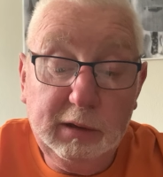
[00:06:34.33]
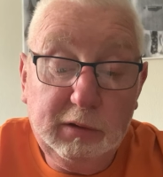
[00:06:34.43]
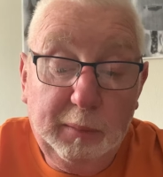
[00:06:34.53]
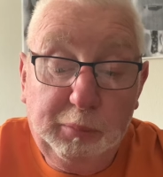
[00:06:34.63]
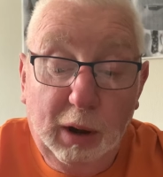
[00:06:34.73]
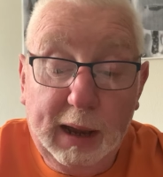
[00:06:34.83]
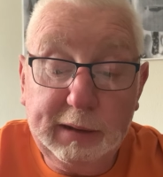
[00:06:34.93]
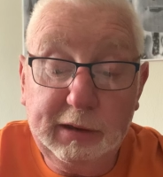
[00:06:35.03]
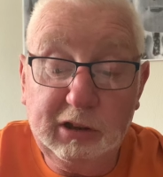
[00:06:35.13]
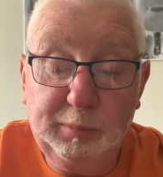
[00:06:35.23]
to
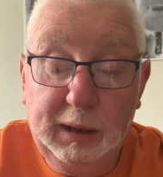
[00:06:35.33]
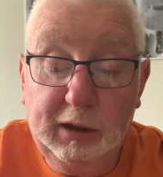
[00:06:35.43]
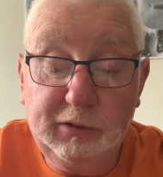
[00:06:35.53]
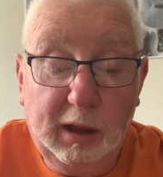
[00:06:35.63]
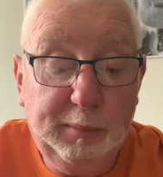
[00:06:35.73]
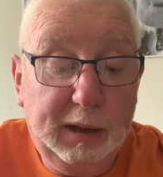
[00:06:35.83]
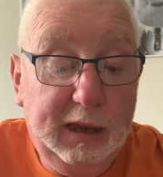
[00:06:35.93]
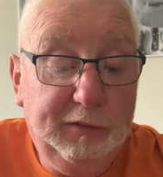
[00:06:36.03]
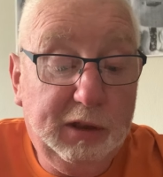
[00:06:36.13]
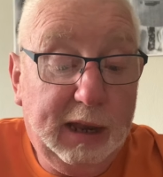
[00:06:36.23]
practice, because I
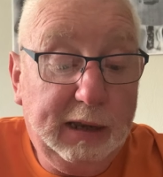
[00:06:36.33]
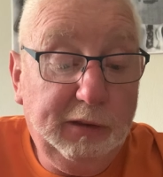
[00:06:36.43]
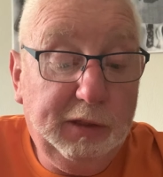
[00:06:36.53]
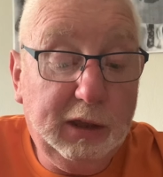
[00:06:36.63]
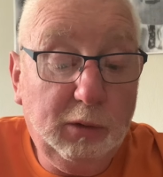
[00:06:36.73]
believed that anything